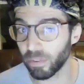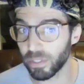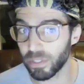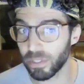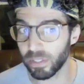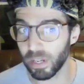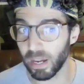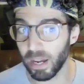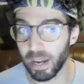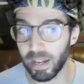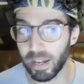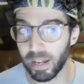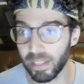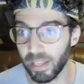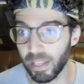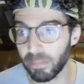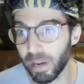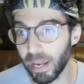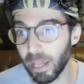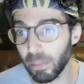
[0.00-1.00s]
runs,
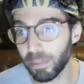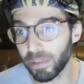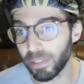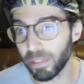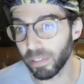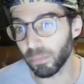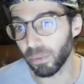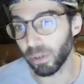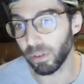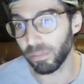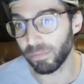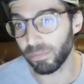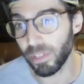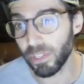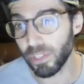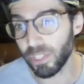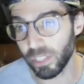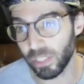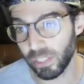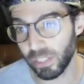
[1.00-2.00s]
in my opinion, more
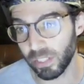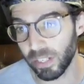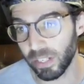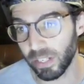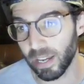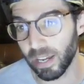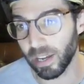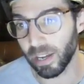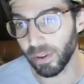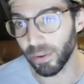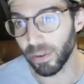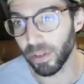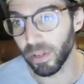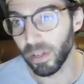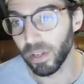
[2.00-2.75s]
efficiently now